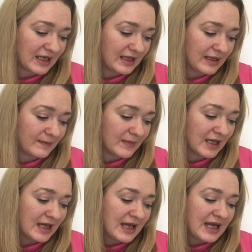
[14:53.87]

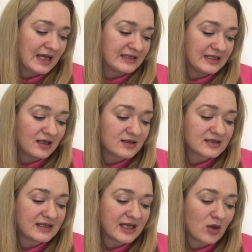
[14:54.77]
And then
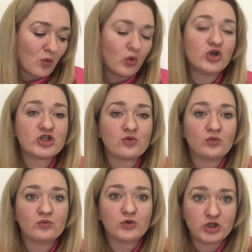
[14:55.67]
lastly, what
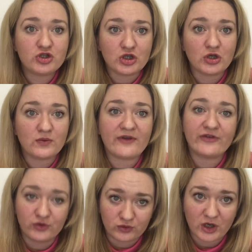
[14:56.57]
would you do if
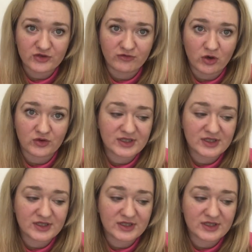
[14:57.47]
it all goes wrong?